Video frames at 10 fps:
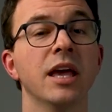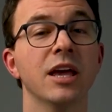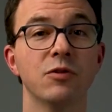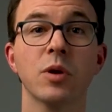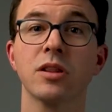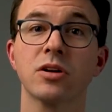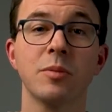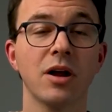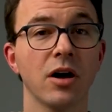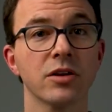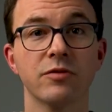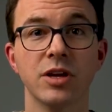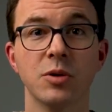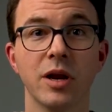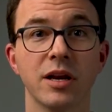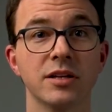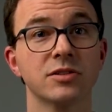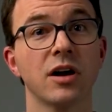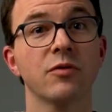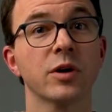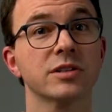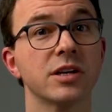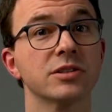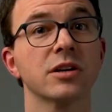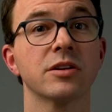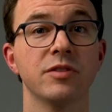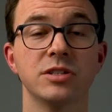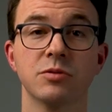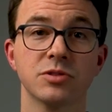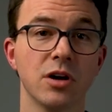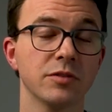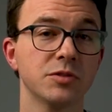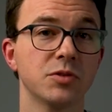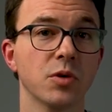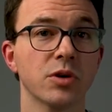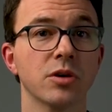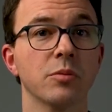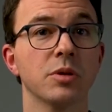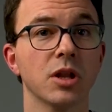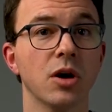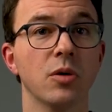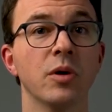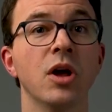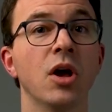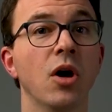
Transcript: If you want to learn about other video editing softwares, here's our DaVinci Resolve tutorial below.